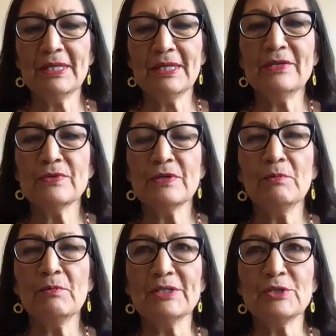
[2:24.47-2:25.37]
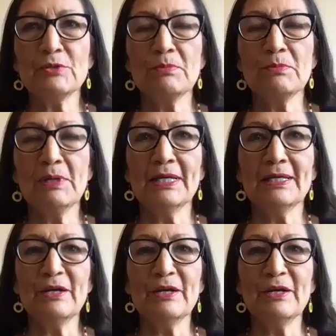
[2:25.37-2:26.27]
Thank you so much. My
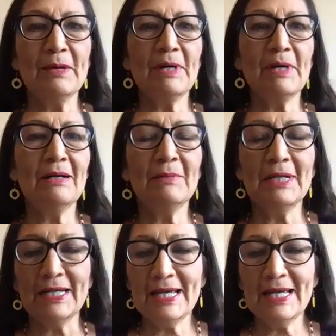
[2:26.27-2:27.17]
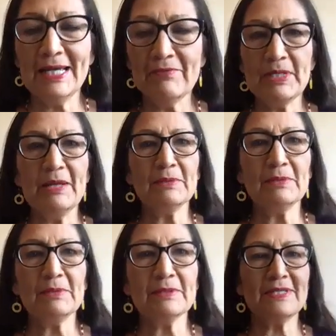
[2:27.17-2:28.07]
mom, I haven't been
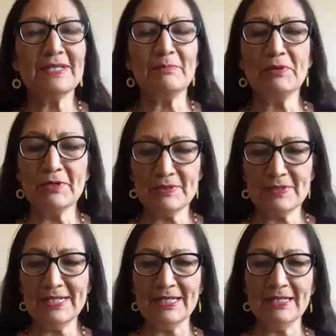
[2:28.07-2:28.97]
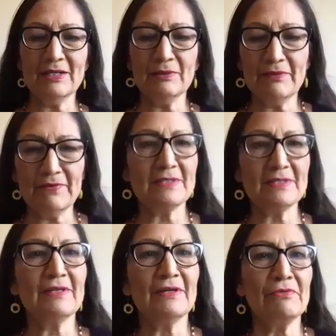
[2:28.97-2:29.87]
able to see in person. I can only
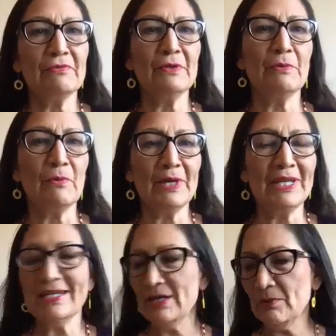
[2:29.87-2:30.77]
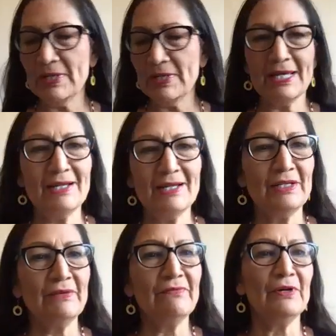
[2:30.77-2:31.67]
visit her through a window. We get on
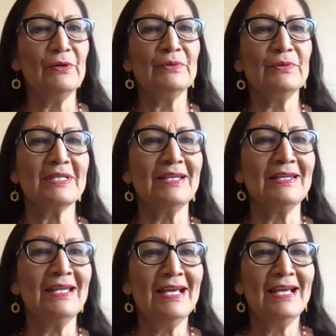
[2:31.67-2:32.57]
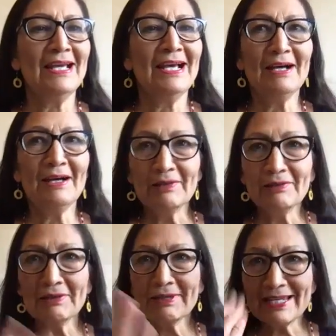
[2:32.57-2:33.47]
our phones and
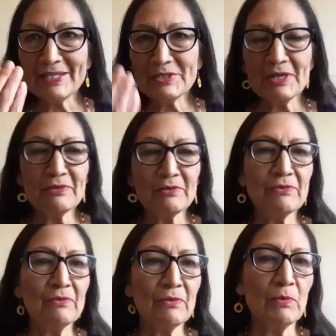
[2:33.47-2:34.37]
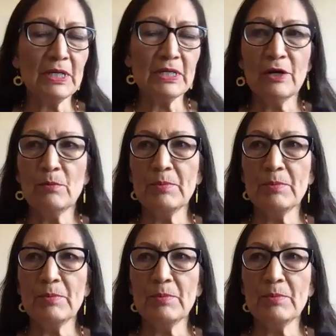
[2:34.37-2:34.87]
look at each other through the window.